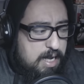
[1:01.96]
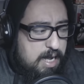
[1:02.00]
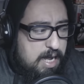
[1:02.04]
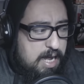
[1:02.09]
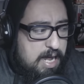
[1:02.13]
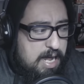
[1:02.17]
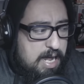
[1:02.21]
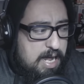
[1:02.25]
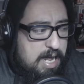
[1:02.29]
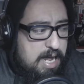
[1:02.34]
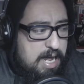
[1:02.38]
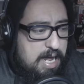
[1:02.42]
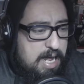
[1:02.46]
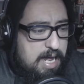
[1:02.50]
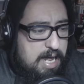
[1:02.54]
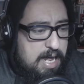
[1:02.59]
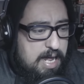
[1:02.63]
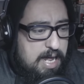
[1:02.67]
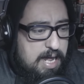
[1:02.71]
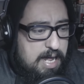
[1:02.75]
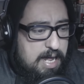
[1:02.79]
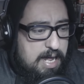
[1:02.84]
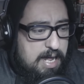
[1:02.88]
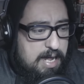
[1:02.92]

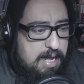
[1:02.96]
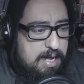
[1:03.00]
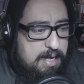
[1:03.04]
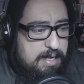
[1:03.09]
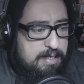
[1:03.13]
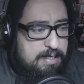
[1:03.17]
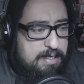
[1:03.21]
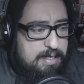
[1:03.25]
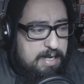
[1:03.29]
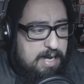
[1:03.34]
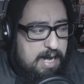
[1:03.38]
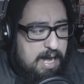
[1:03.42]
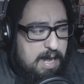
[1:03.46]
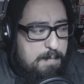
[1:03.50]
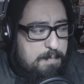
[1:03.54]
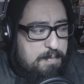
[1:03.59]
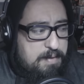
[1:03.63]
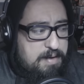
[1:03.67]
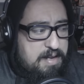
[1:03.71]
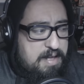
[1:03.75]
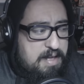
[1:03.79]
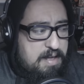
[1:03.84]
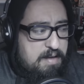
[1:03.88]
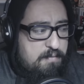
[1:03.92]
I
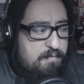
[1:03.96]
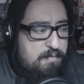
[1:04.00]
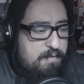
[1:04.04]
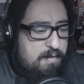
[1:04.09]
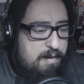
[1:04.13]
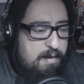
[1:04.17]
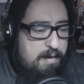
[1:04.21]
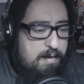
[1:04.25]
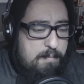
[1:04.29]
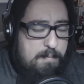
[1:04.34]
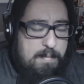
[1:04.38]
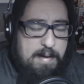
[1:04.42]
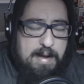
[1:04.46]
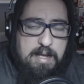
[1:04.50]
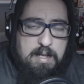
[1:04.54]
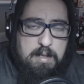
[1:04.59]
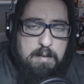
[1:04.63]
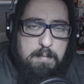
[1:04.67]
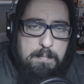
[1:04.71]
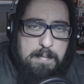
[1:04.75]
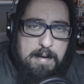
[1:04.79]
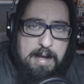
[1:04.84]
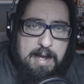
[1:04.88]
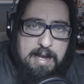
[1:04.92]
believe
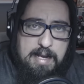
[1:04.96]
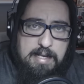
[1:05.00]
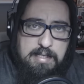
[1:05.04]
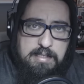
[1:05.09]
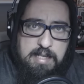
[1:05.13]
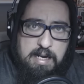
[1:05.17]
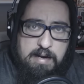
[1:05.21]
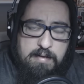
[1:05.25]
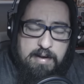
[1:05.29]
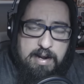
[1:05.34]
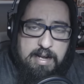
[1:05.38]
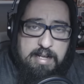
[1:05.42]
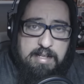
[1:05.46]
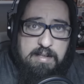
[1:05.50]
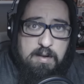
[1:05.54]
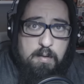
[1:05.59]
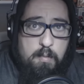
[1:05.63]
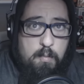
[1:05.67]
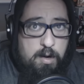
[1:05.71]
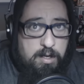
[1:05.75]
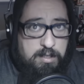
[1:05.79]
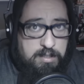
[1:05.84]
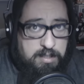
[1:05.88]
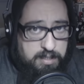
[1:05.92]
Michael Bay is
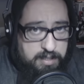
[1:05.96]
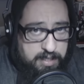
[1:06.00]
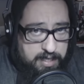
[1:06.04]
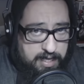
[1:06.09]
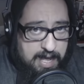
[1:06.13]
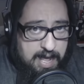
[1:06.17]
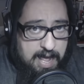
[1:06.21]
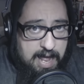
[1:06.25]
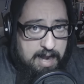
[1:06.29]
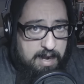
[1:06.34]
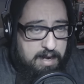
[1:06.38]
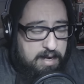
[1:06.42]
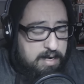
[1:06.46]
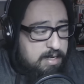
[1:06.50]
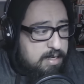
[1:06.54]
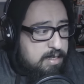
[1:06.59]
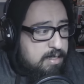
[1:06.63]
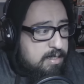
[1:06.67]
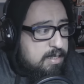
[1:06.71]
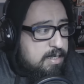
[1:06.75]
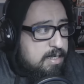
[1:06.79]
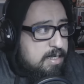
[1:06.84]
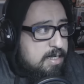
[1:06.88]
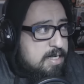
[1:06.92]
directing once again.
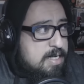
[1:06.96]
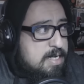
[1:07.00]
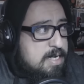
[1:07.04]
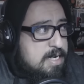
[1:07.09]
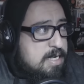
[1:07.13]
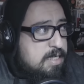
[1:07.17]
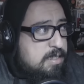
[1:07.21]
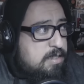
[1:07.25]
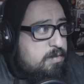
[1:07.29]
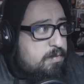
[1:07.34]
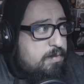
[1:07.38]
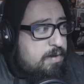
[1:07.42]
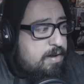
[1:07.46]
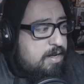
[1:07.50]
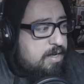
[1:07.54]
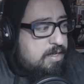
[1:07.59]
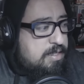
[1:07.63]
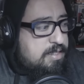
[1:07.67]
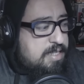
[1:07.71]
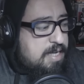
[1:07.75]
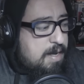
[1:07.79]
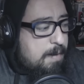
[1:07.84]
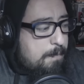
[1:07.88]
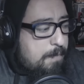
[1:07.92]
So we're gonna
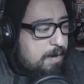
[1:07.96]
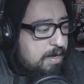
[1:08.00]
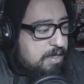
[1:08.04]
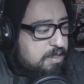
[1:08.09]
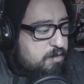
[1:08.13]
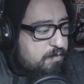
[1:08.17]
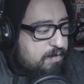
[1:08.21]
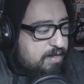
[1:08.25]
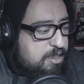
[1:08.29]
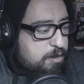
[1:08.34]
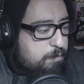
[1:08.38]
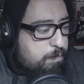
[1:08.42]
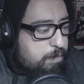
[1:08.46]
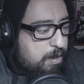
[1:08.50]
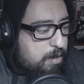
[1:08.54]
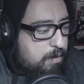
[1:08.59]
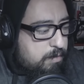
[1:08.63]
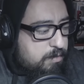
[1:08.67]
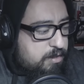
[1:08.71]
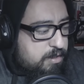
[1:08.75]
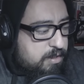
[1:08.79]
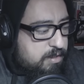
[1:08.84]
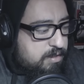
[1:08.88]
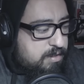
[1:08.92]
see a bunch of
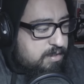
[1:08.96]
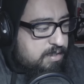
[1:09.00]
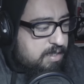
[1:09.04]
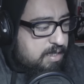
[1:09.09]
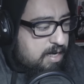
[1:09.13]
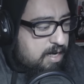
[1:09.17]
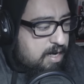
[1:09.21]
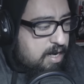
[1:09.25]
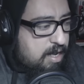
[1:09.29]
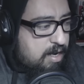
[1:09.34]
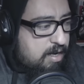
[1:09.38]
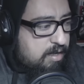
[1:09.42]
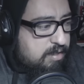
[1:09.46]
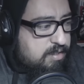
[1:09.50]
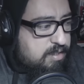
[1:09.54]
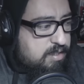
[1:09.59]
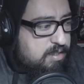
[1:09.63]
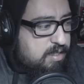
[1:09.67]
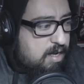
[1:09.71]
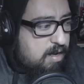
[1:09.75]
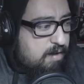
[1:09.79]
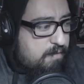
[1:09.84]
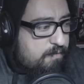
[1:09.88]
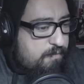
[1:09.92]
explosions and a lot of
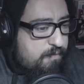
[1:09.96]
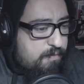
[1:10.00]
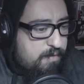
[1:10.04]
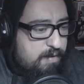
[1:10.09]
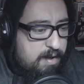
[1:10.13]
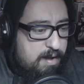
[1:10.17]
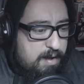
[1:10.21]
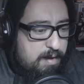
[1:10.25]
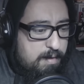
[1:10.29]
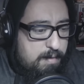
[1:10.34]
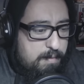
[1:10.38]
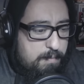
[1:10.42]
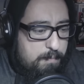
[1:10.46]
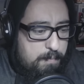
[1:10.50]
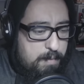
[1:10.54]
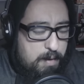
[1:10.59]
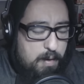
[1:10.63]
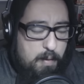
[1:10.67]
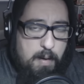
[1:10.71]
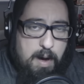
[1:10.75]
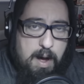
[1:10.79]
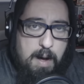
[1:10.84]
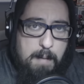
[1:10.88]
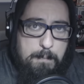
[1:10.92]
stuff
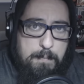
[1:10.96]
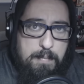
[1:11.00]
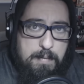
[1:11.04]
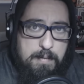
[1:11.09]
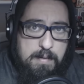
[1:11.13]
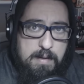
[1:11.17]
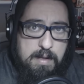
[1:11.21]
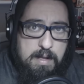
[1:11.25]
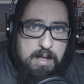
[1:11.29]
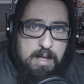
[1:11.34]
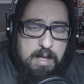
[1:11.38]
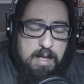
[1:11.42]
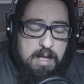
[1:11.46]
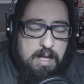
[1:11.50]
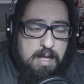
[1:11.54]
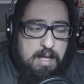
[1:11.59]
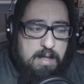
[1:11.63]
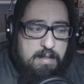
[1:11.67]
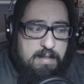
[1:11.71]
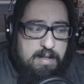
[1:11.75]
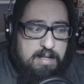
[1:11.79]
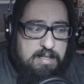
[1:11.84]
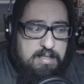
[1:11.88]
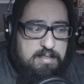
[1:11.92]
blow up.
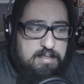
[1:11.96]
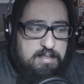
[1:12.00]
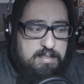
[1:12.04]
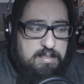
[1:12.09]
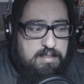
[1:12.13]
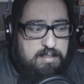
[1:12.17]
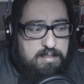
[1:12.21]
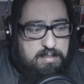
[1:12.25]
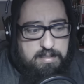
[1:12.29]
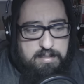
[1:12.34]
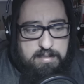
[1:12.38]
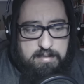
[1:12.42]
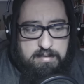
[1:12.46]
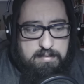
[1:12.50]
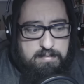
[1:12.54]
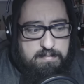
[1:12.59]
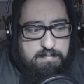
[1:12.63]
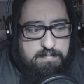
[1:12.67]
That's